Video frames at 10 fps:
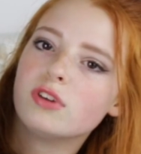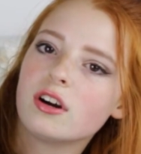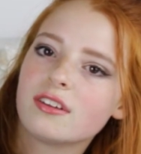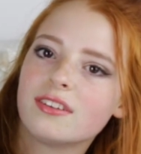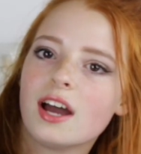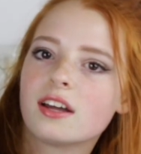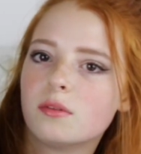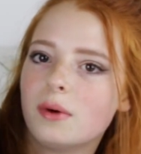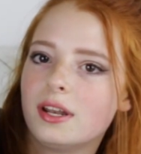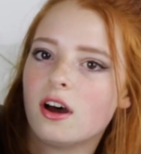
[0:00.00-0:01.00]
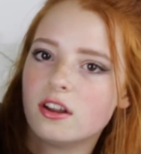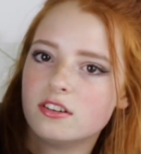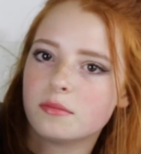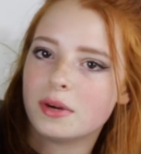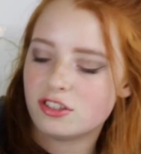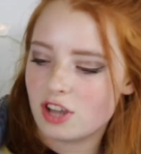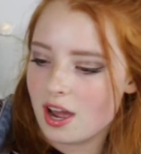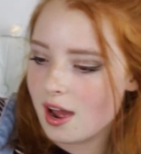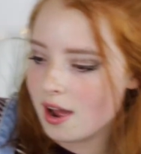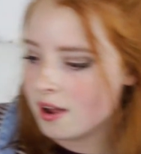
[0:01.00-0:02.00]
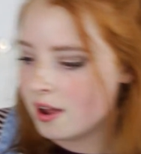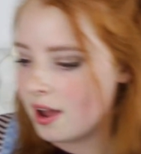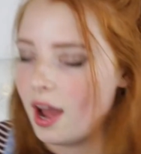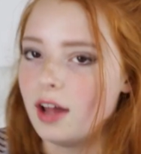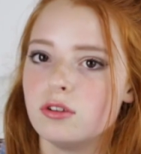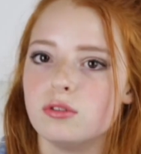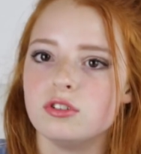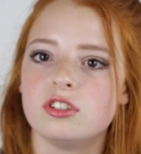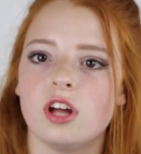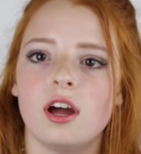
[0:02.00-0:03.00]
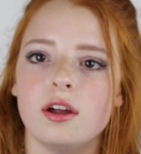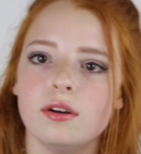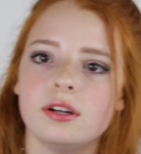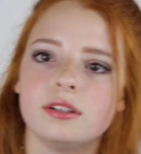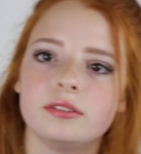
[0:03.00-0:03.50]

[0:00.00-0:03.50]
rucksack that went under my chair. And also,